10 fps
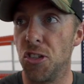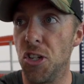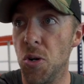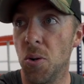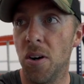
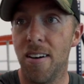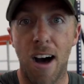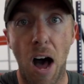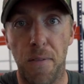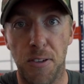new
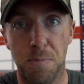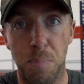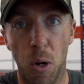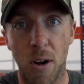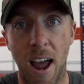office
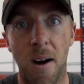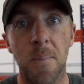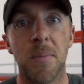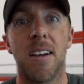build out,